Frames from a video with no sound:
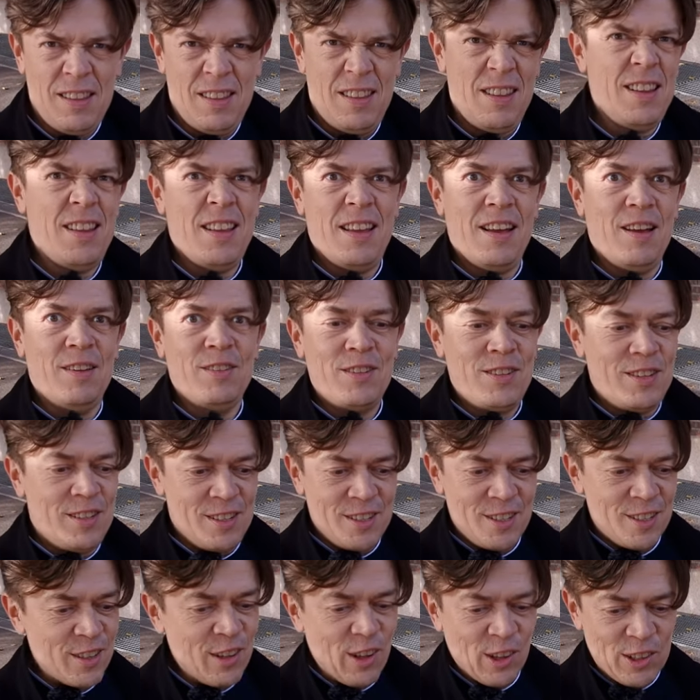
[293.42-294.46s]

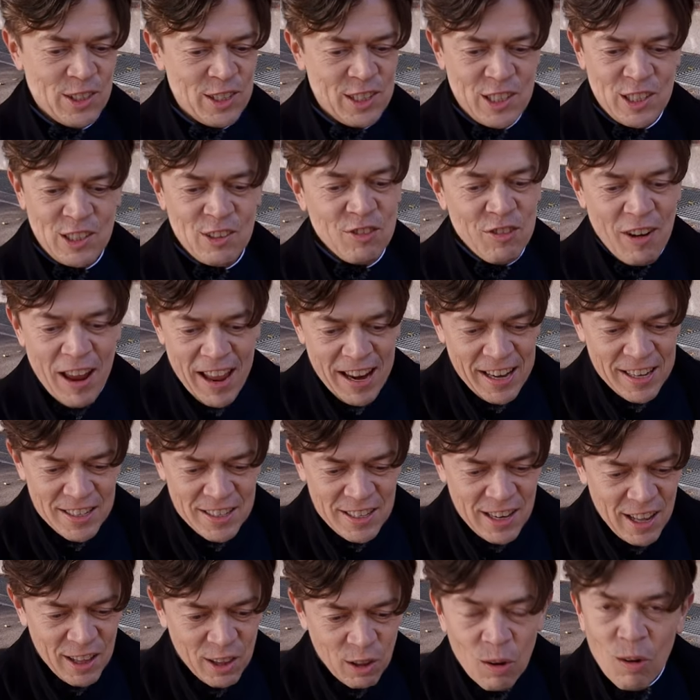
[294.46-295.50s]
It's not
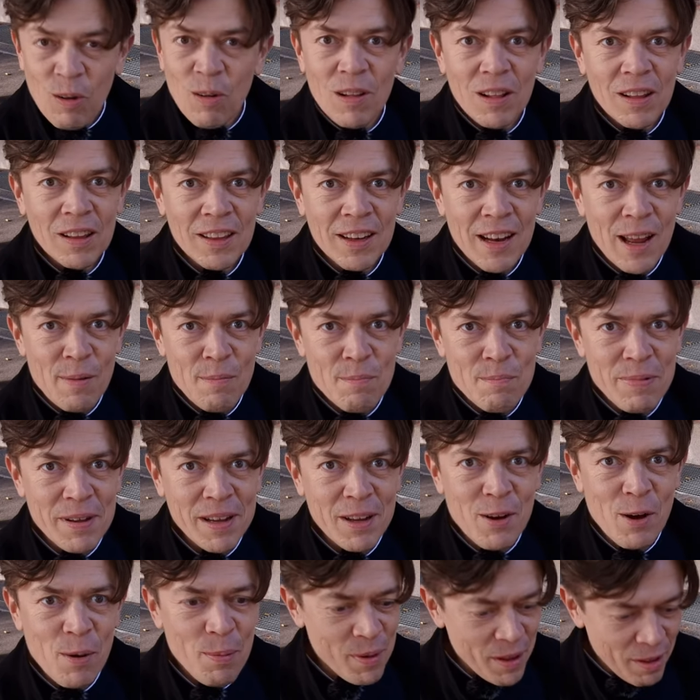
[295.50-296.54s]
strange at all that I'm
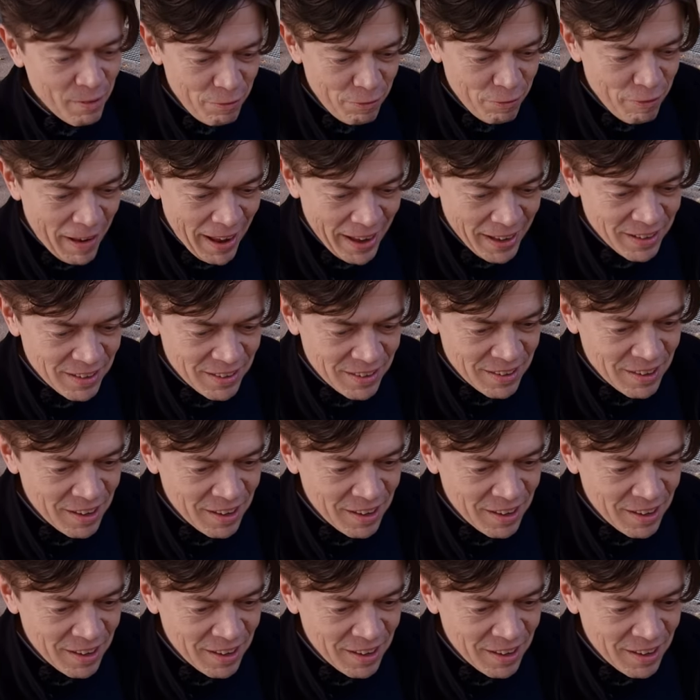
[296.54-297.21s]
becoming fat.